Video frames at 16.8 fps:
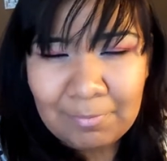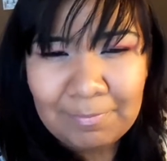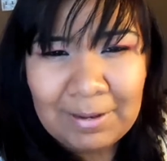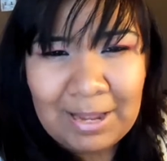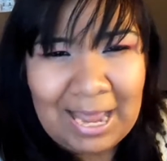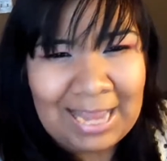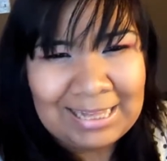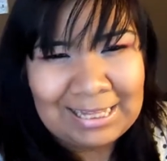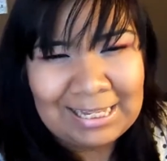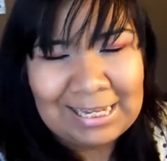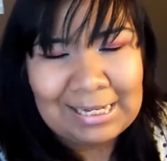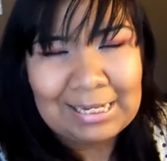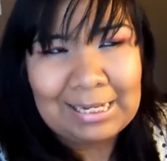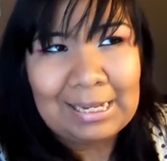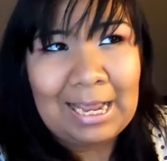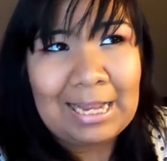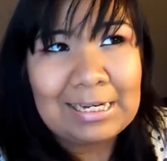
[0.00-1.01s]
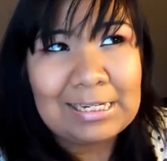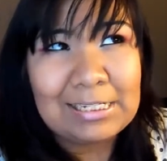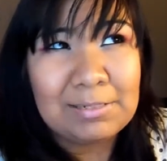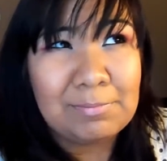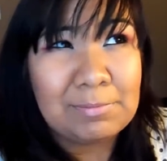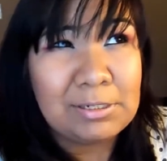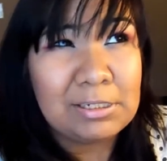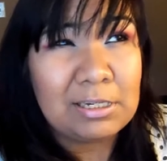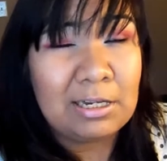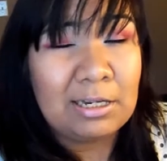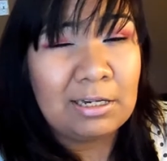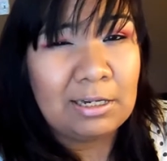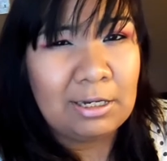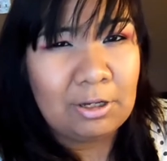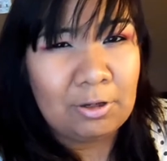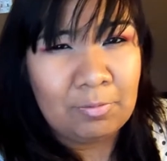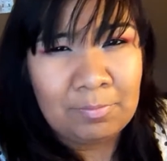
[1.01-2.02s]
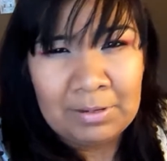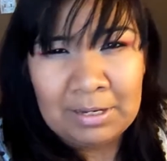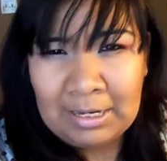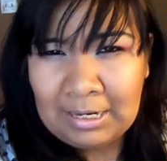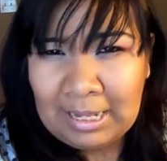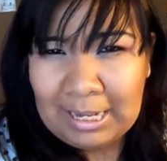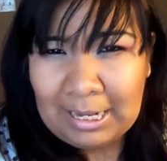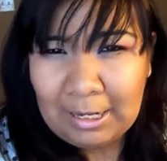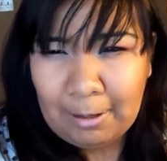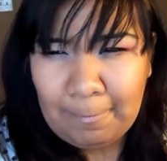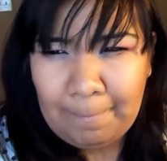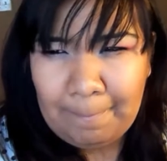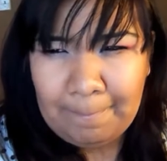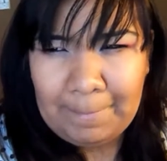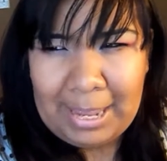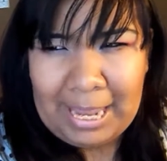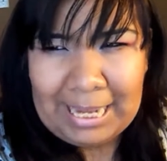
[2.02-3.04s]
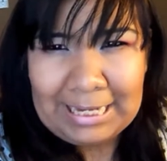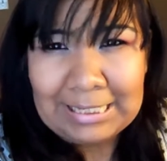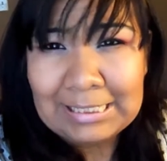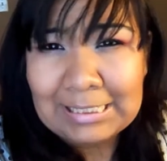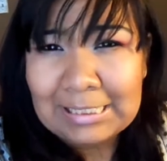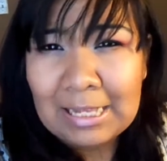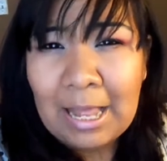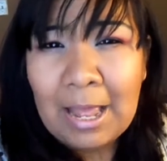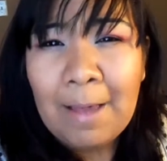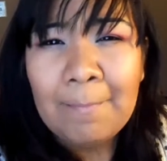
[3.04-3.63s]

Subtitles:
but I think it kind of smells a little bit like paint,